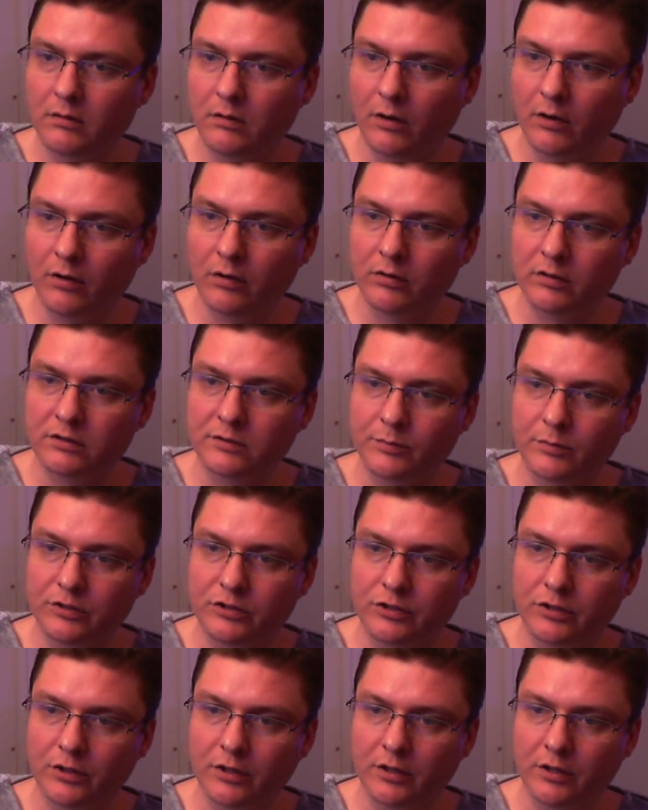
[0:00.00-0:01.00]
girls
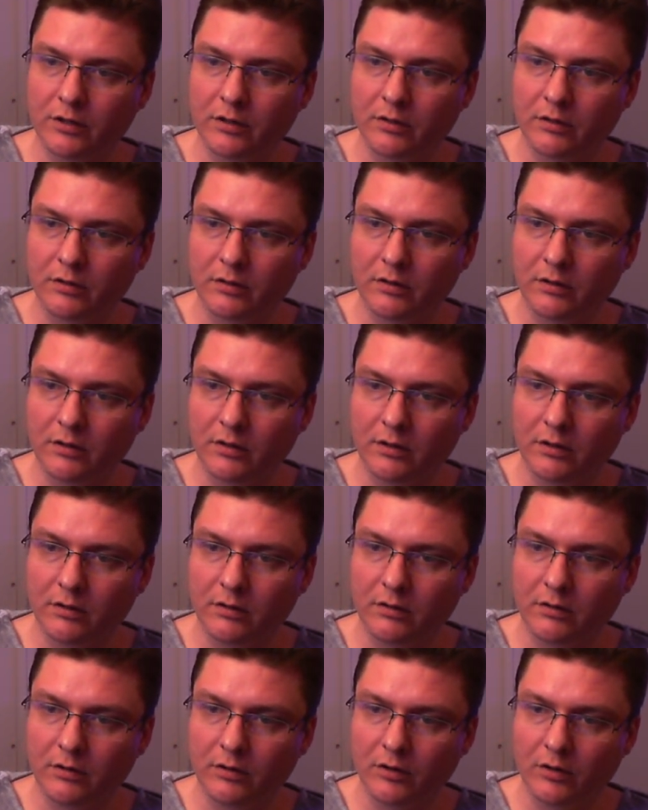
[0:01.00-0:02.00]
mature,
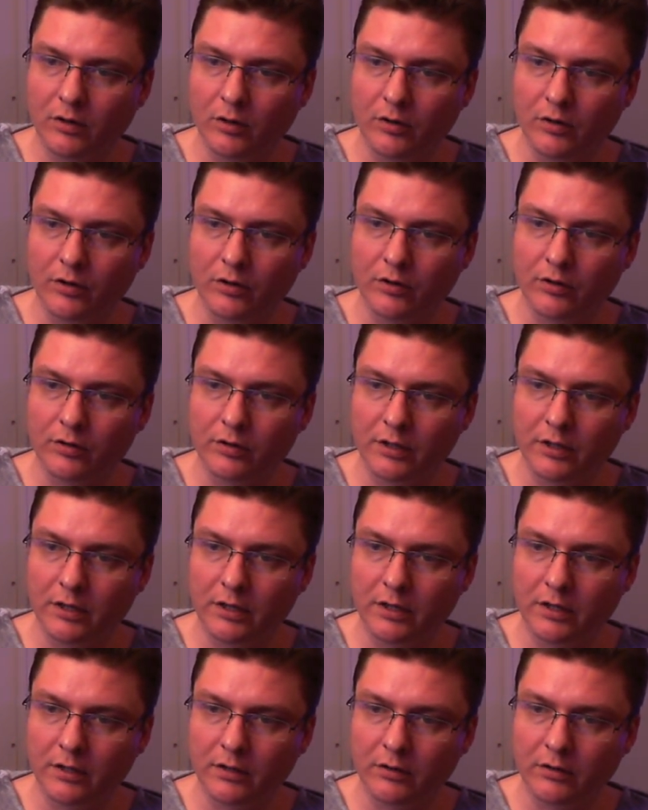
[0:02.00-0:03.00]
you know,
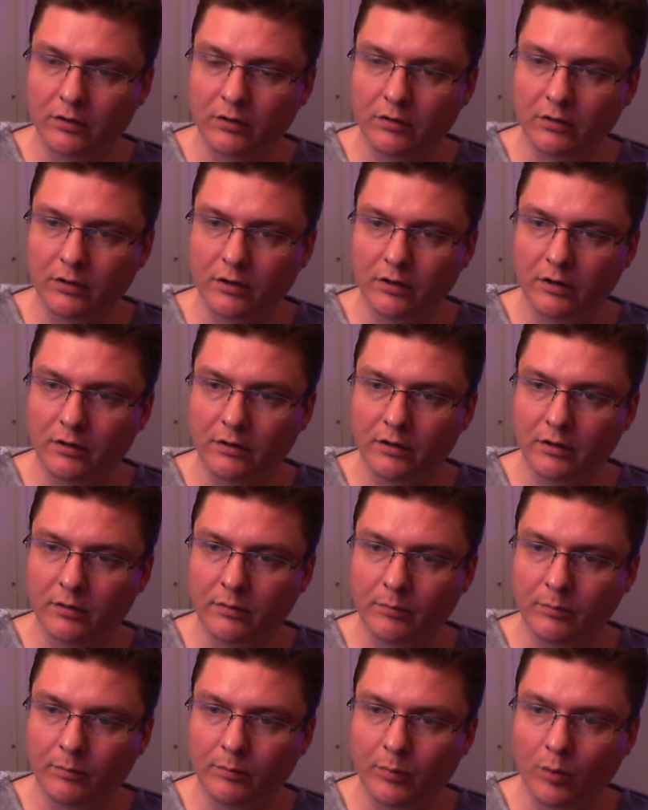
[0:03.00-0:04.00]
early earlier
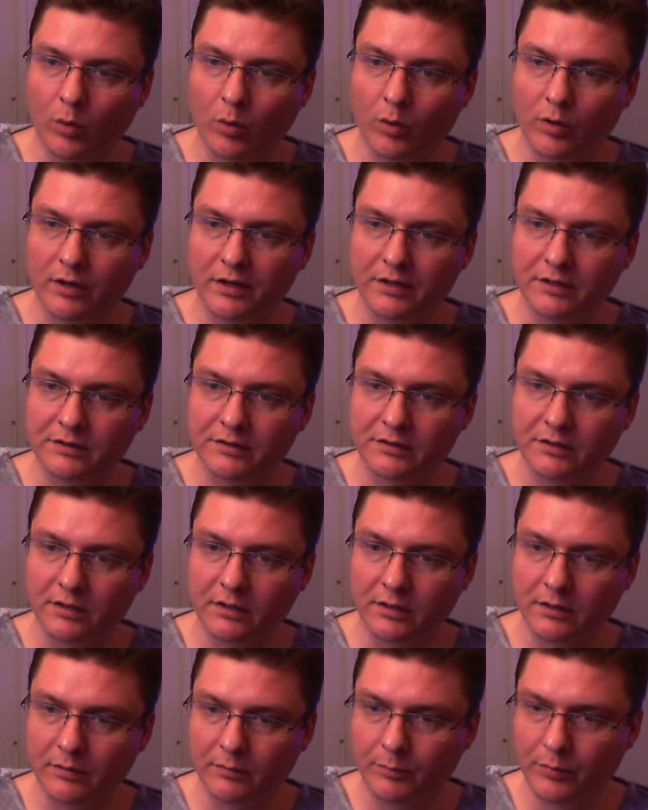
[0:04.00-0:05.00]
than boys
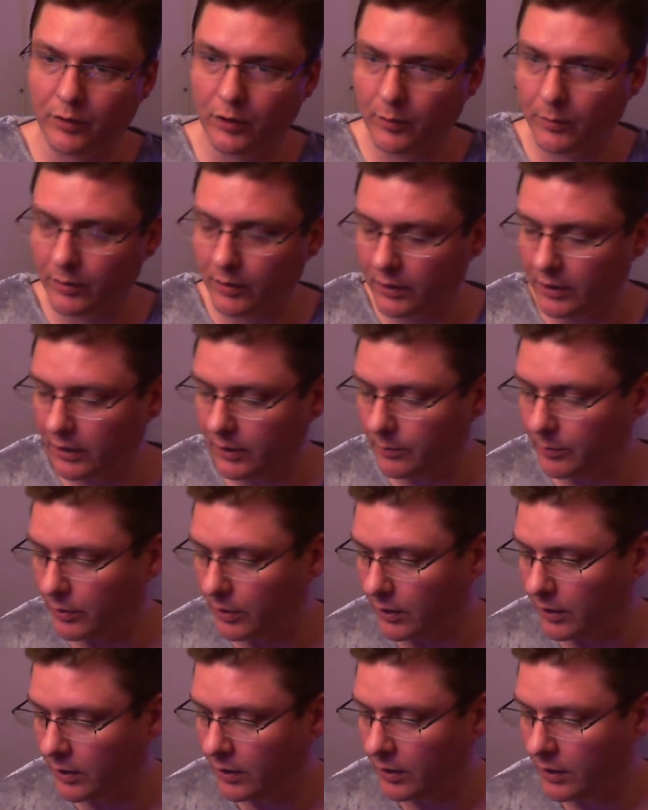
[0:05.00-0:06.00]
in puberty,
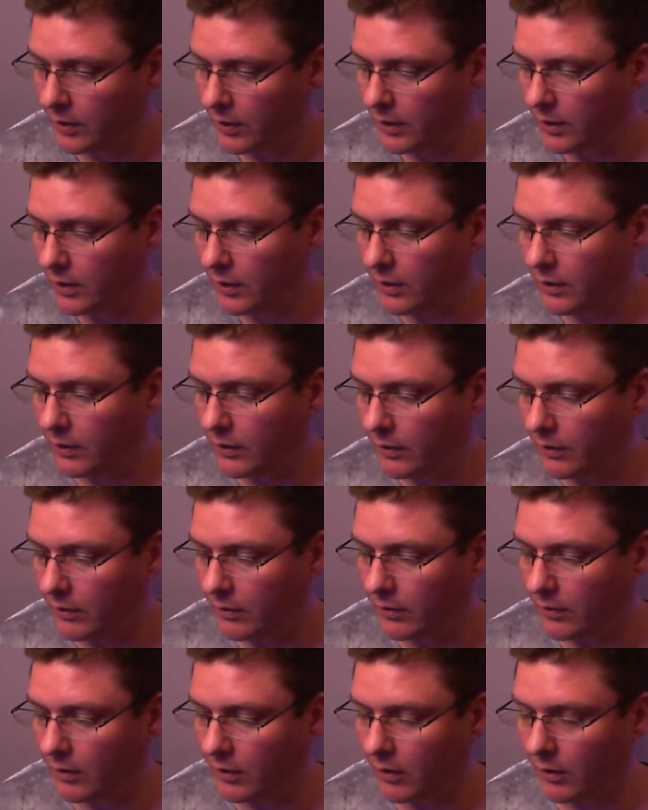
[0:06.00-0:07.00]
but
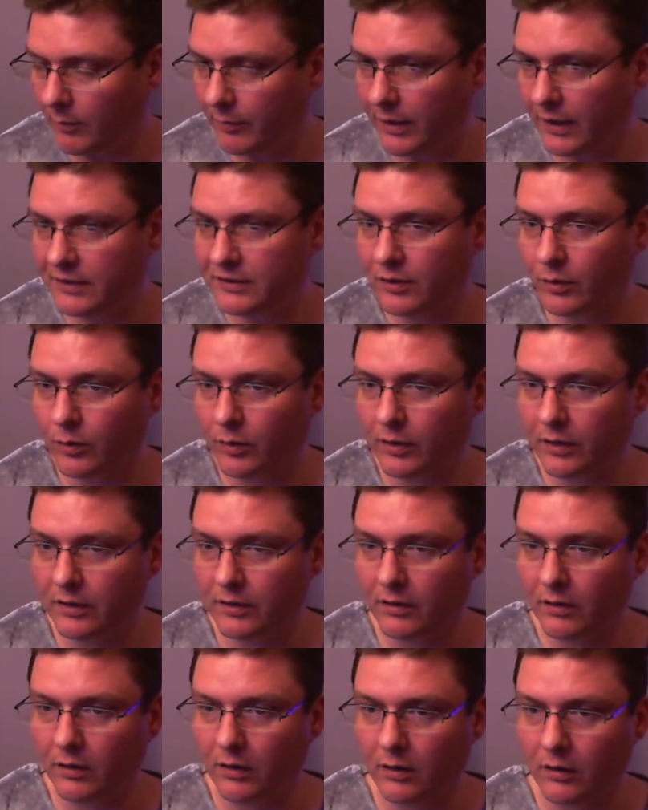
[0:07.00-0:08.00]
uh, that's
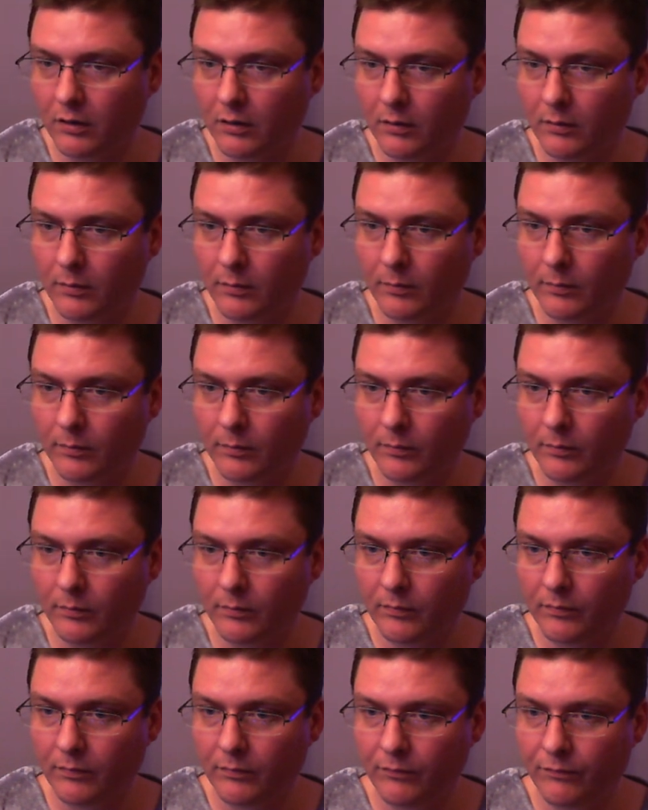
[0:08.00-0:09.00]
only. Um,
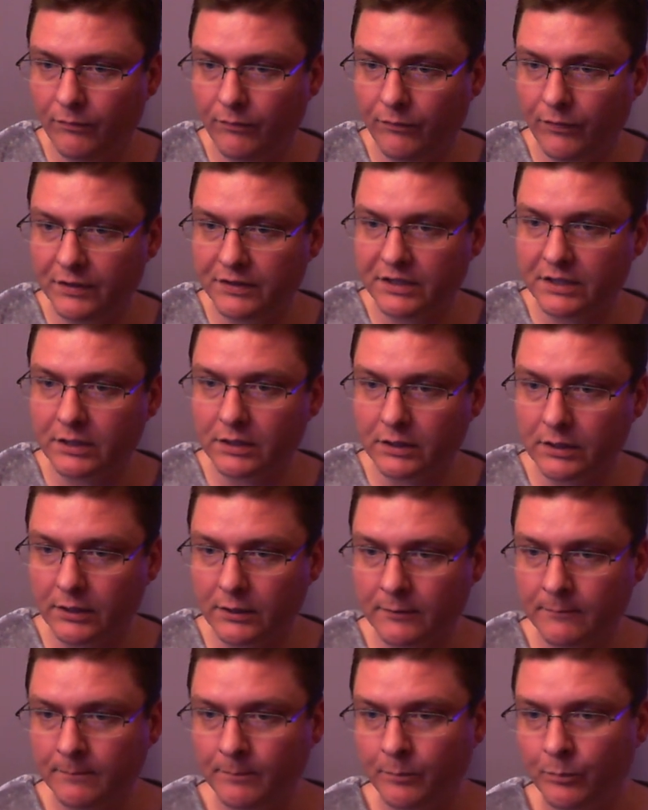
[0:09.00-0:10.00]

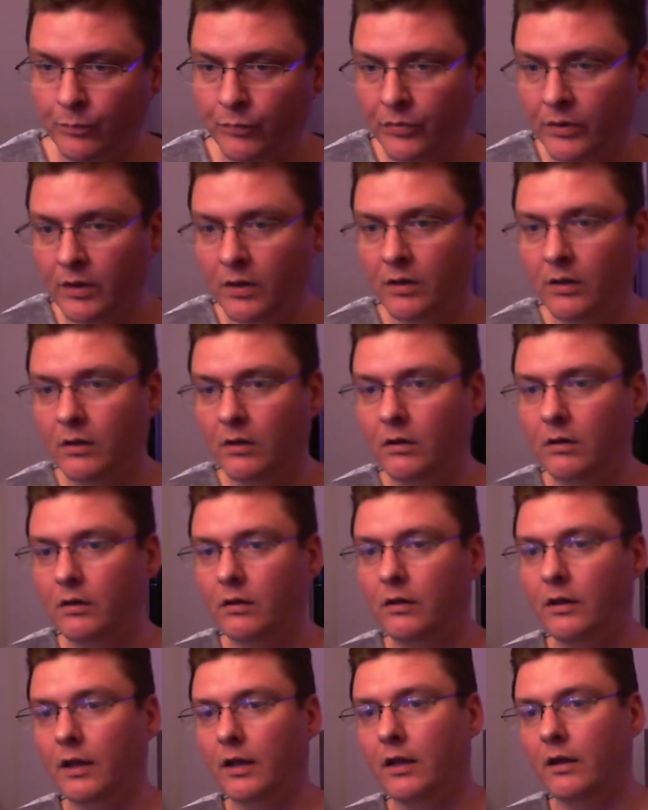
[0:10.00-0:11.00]
Physically,
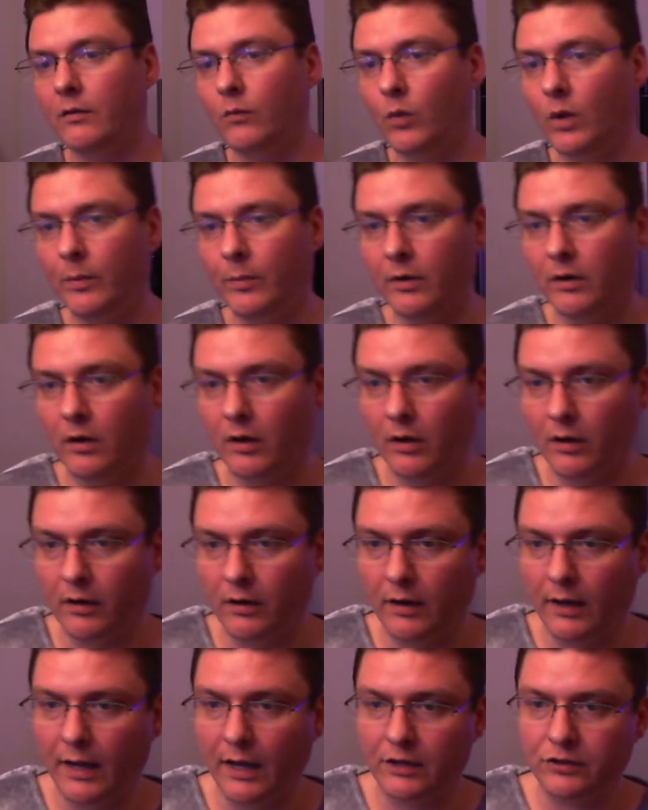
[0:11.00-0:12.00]
they women are
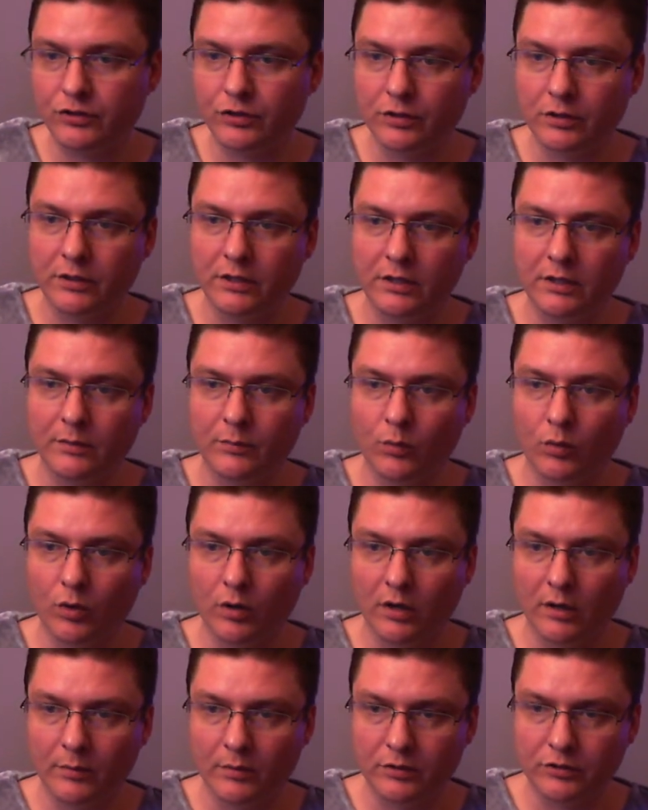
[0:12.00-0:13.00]
naturally
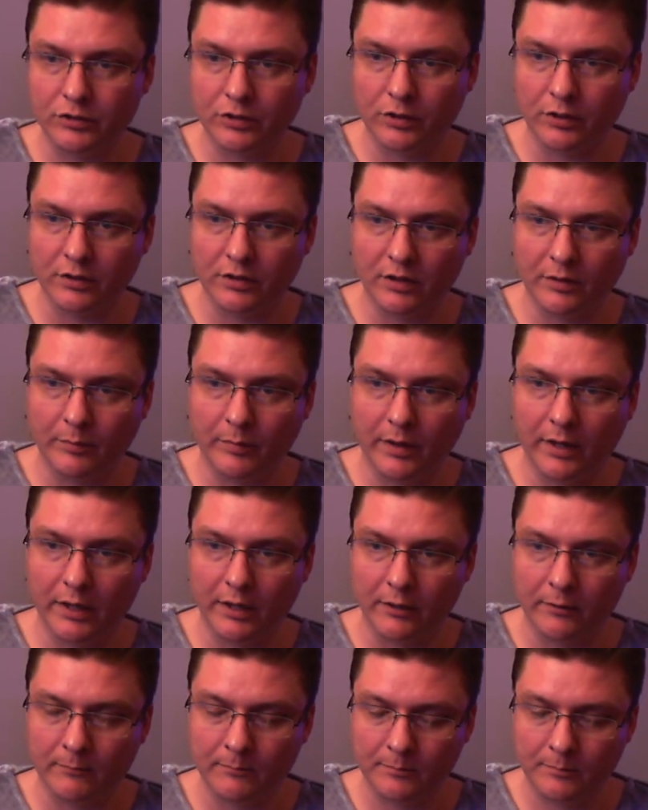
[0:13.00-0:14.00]
more immature than
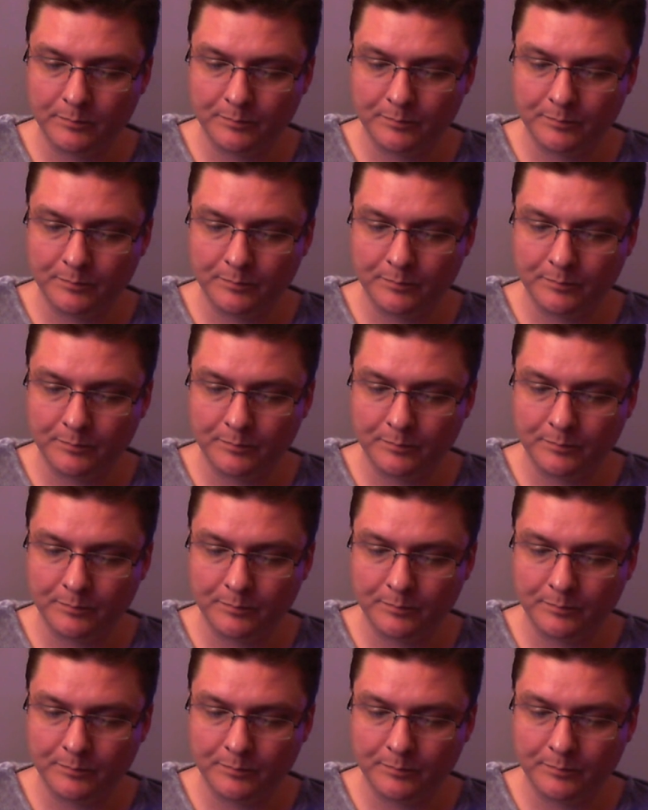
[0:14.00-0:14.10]
men.